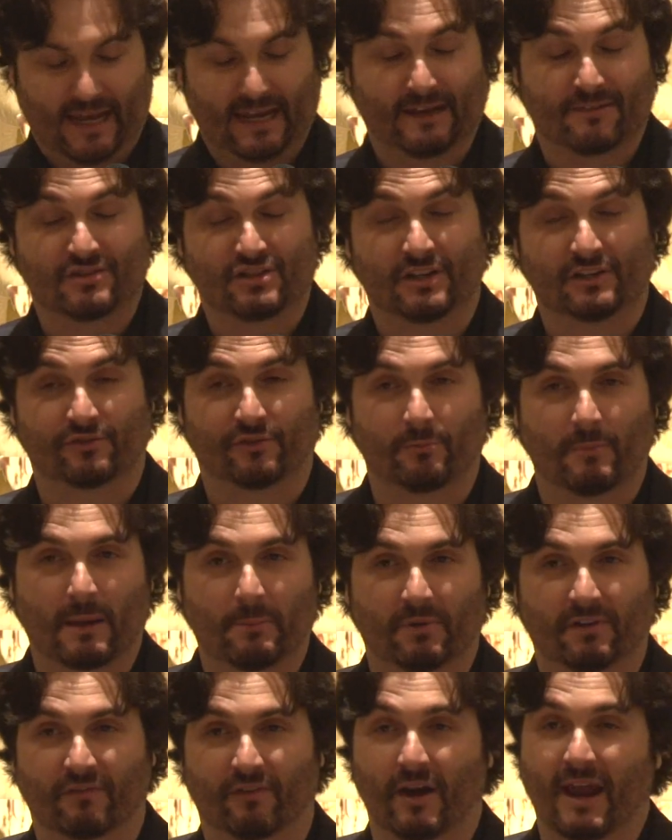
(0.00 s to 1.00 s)
And if she is
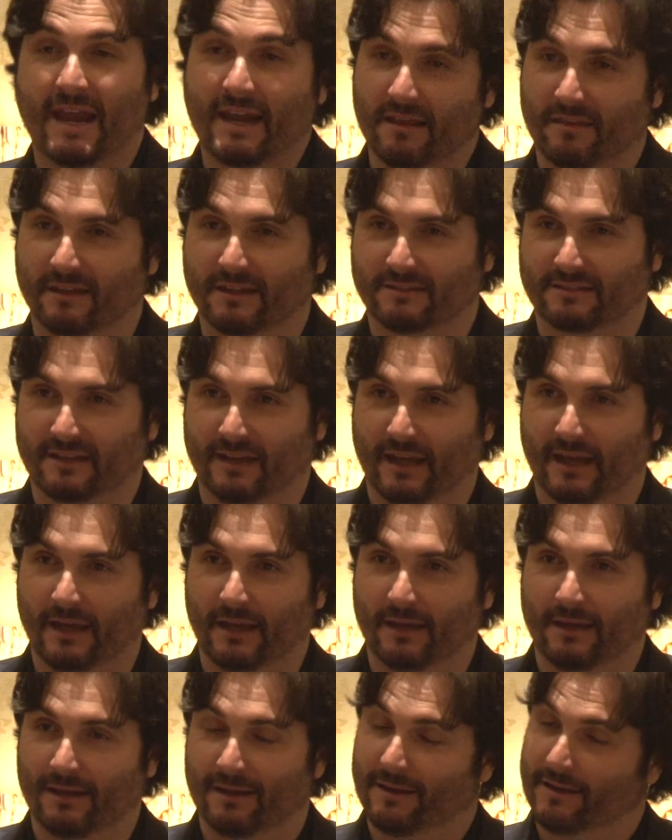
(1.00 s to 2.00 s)
remembered for anything
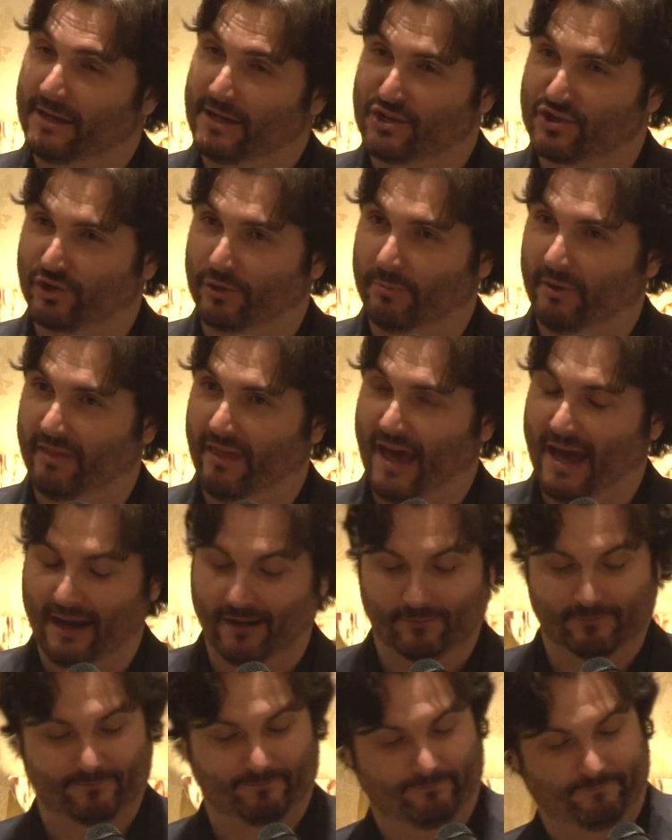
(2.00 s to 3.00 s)
today, it should be
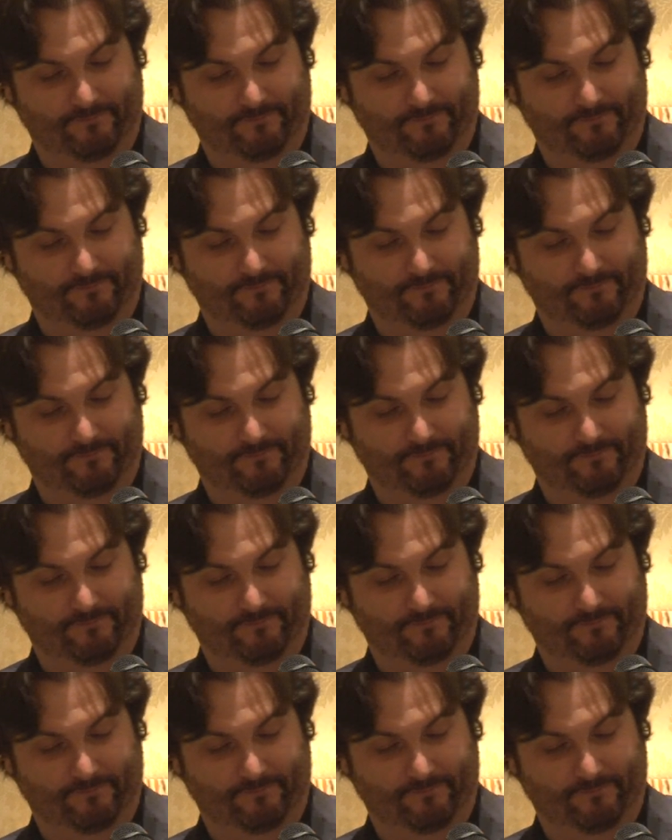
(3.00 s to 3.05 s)
that.